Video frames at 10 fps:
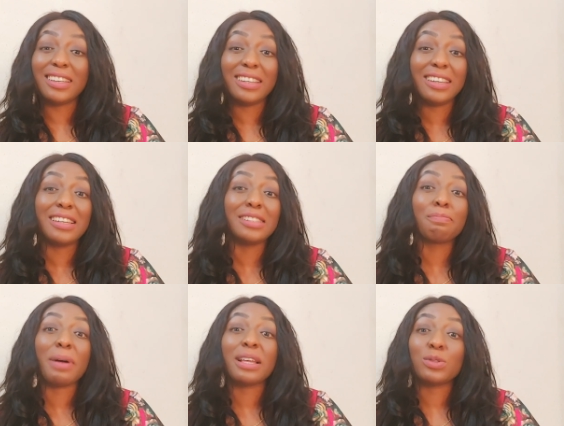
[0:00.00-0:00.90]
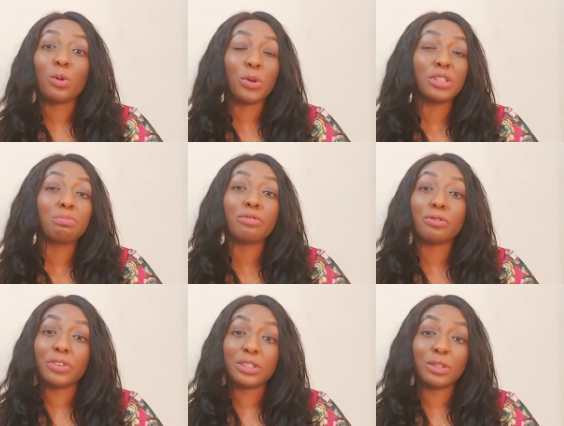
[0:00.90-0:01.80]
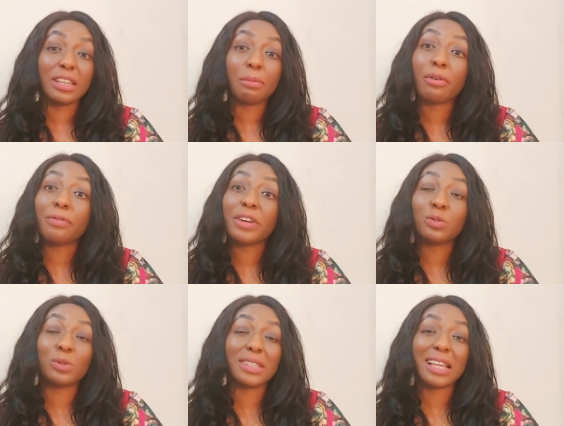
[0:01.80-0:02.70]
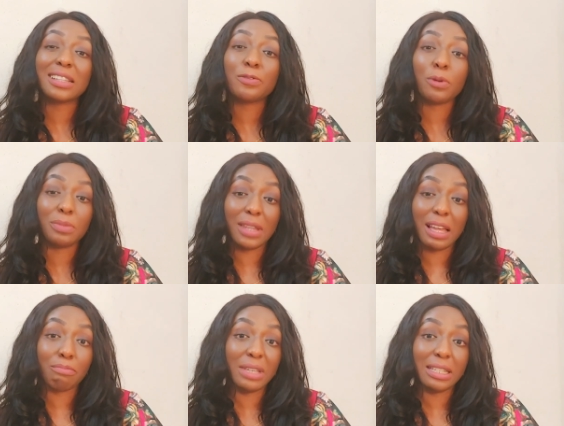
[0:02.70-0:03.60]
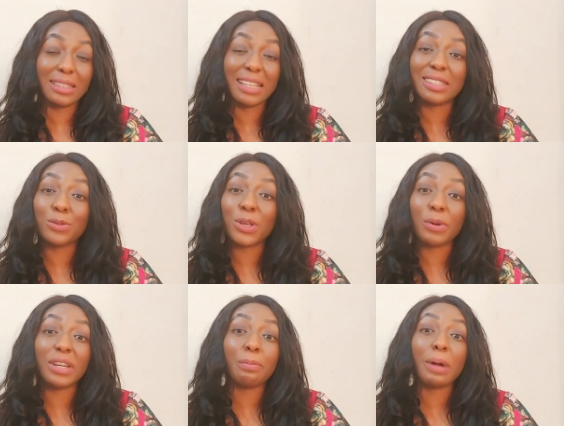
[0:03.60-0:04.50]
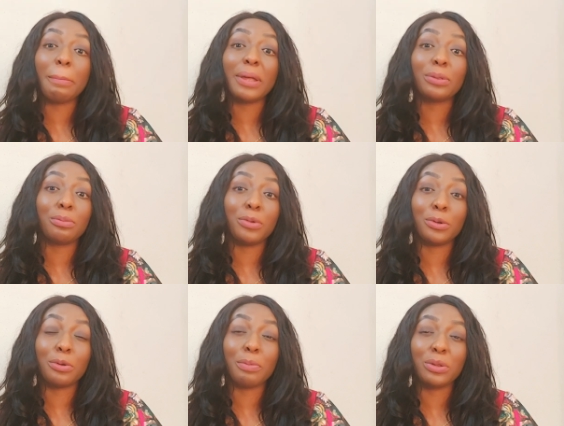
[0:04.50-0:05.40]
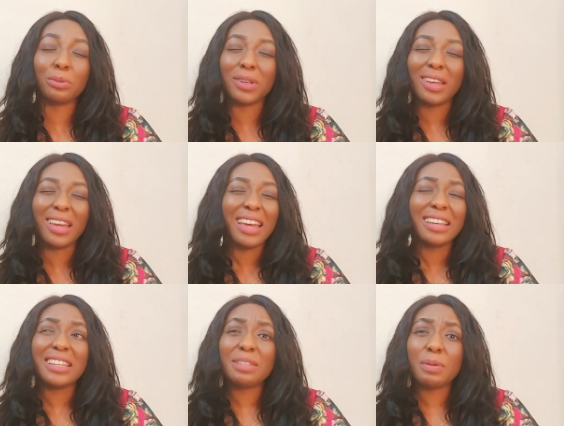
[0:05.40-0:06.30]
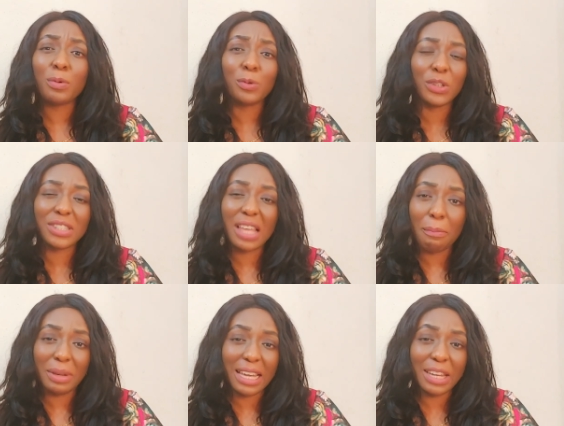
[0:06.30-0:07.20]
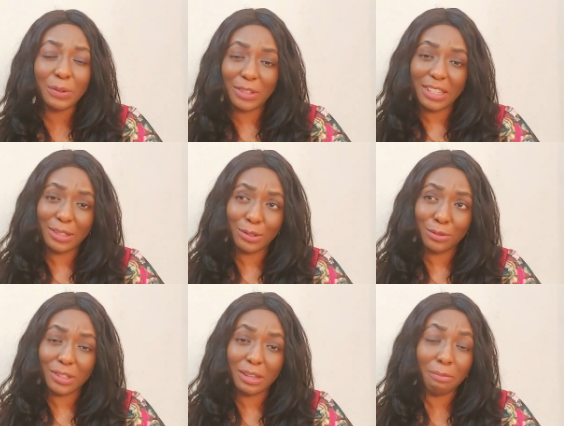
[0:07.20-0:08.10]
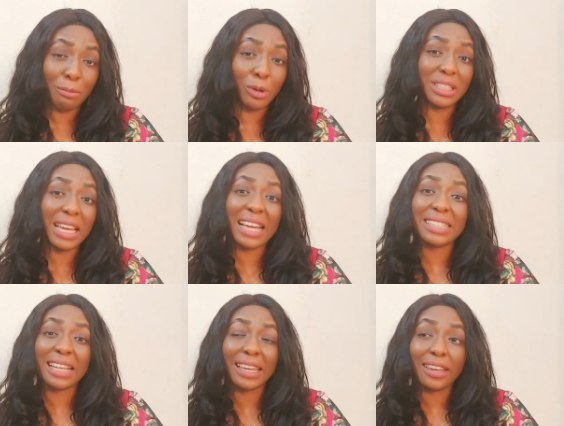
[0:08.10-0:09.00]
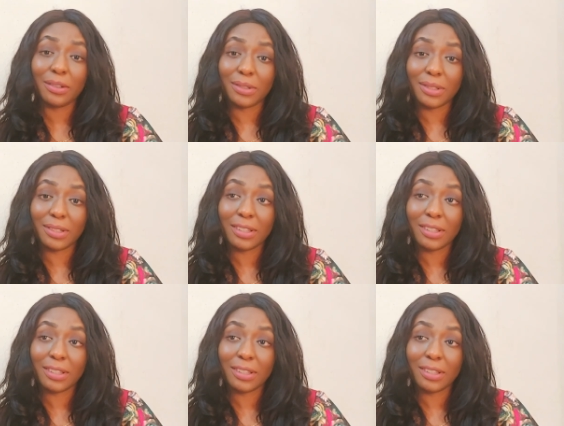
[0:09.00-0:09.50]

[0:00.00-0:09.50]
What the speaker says: his pastor or his prophet, so that the prophet will start from that minute and say, okay, whether if I'm meant to be or not meant to be. These people will just start be lying unnecessarily, both guys and girls.